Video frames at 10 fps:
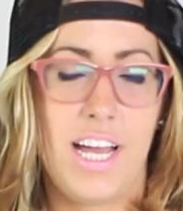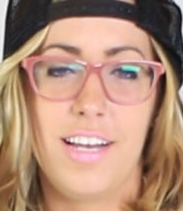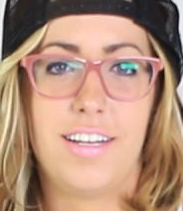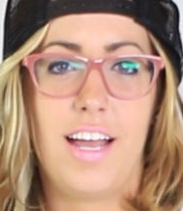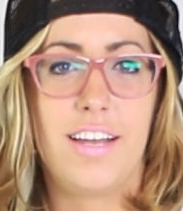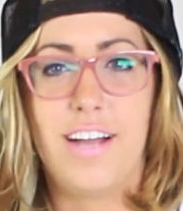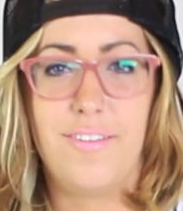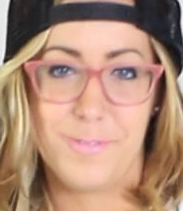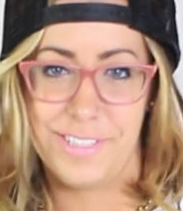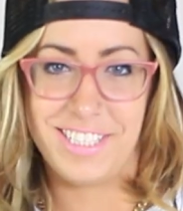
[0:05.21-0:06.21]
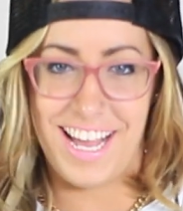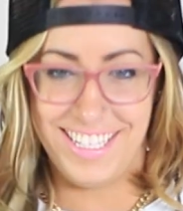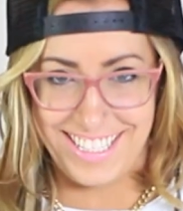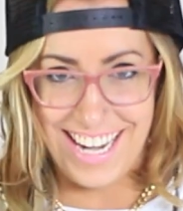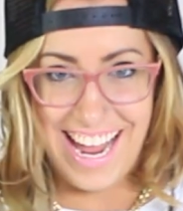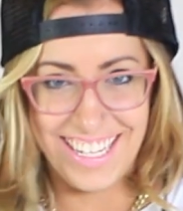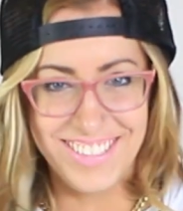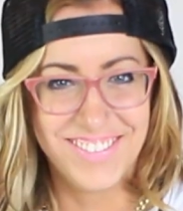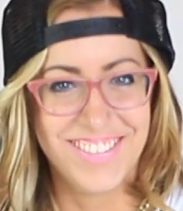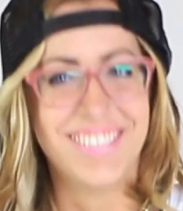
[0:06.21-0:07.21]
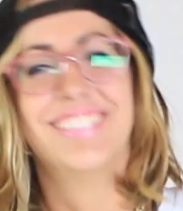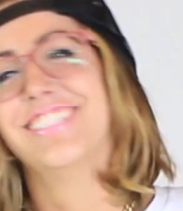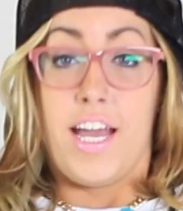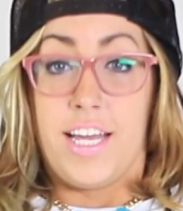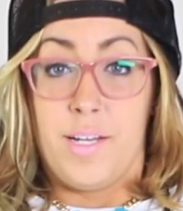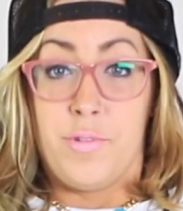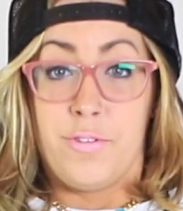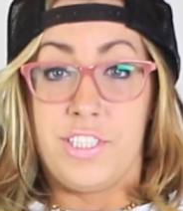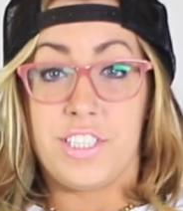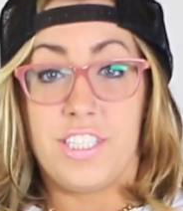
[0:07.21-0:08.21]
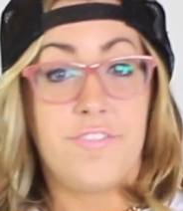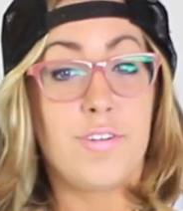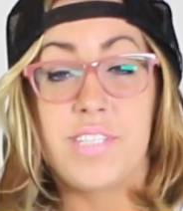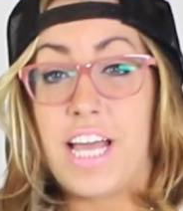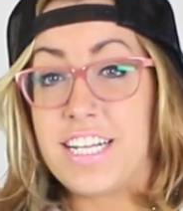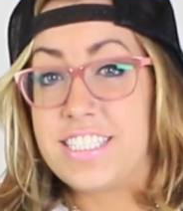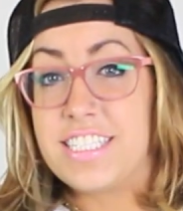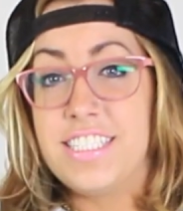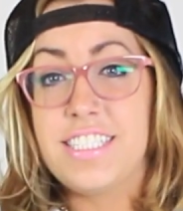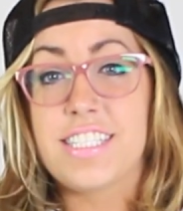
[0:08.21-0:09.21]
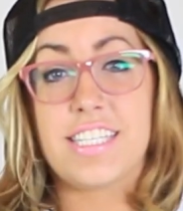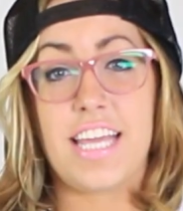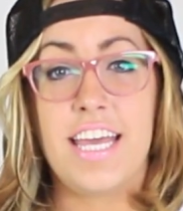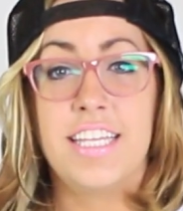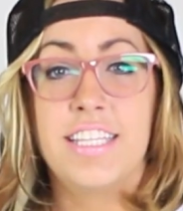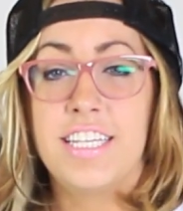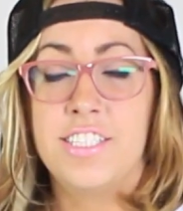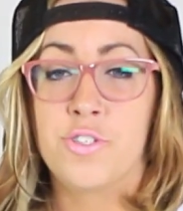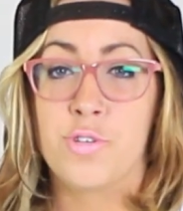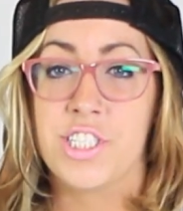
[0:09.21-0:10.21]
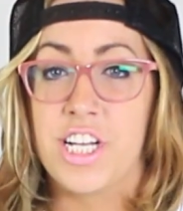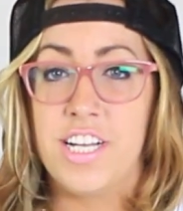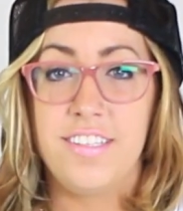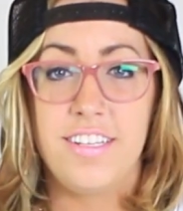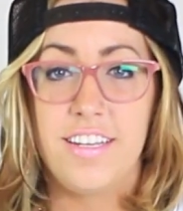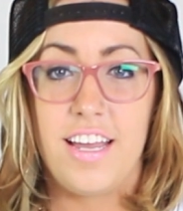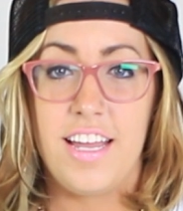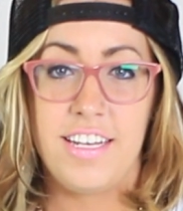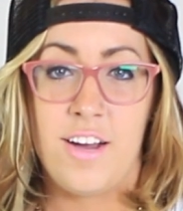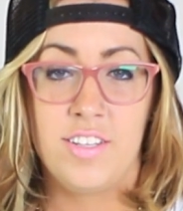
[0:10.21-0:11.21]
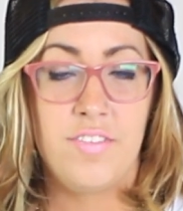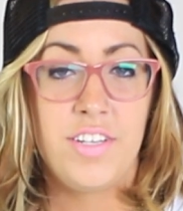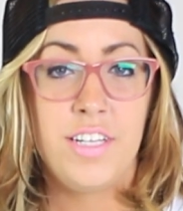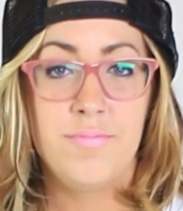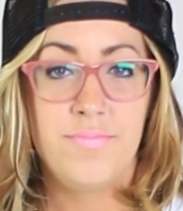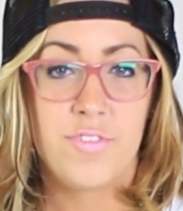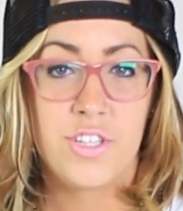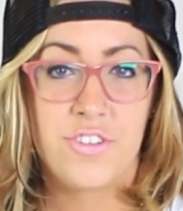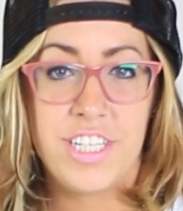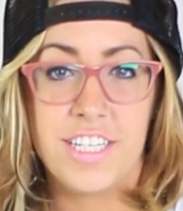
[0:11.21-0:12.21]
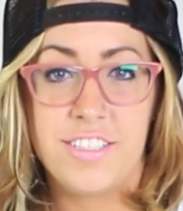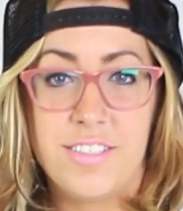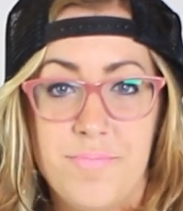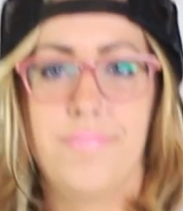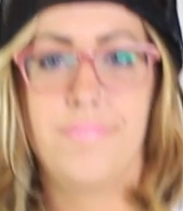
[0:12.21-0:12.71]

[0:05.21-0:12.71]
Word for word: I don't have a real last name. I am originally from Texas and then Georgia, and now I live here for 3 years.